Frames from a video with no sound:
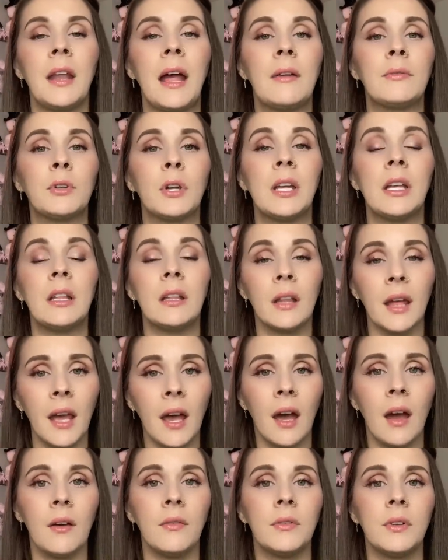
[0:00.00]
after he
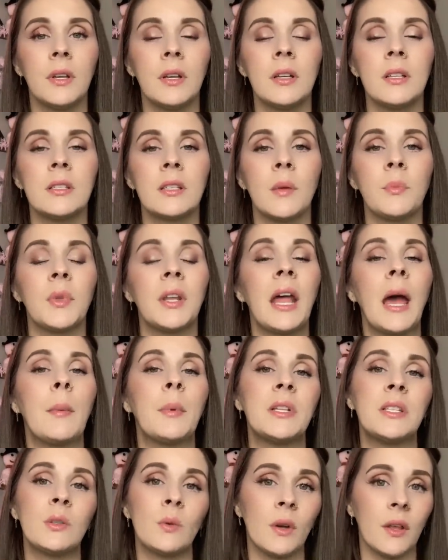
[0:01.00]
left, something
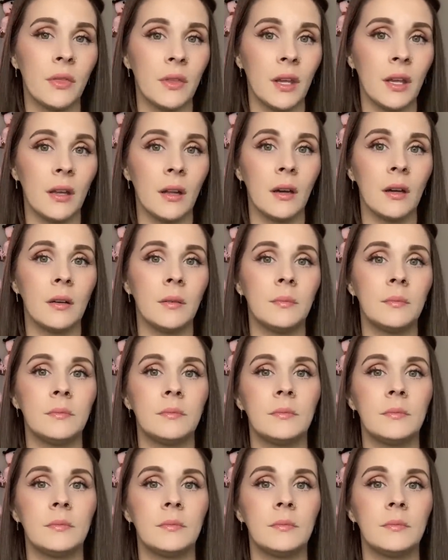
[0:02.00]
happened to Athena.